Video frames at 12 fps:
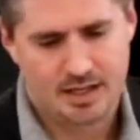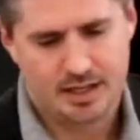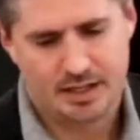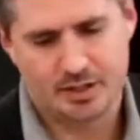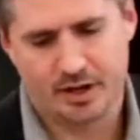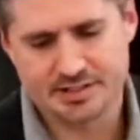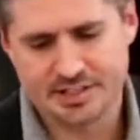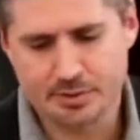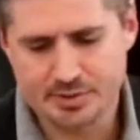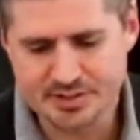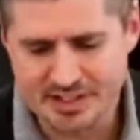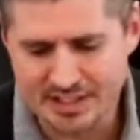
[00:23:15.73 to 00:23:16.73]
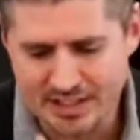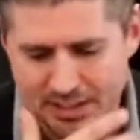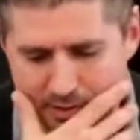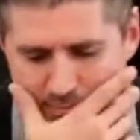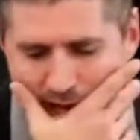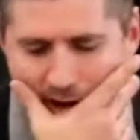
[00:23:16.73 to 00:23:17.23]
You know, as I was thinking
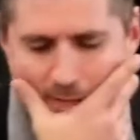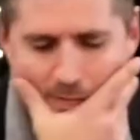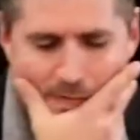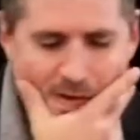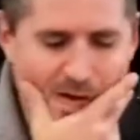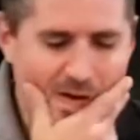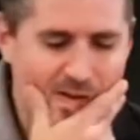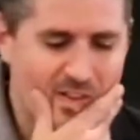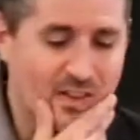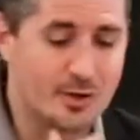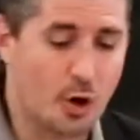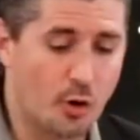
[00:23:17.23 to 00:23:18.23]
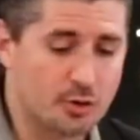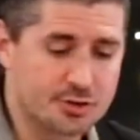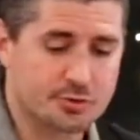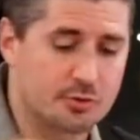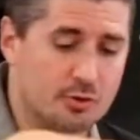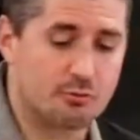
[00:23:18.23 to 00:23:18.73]
about the cultural